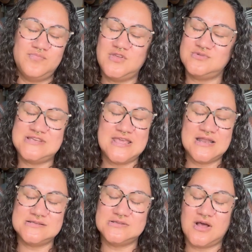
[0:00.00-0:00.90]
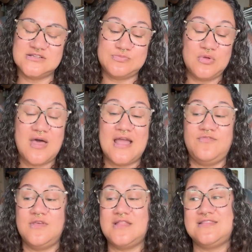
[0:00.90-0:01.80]
don't take it as gospel. I
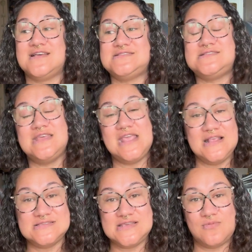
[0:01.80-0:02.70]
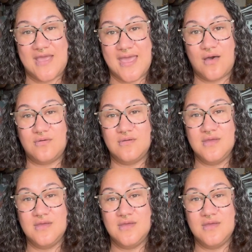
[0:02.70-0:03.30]
feel like that's the easy way out.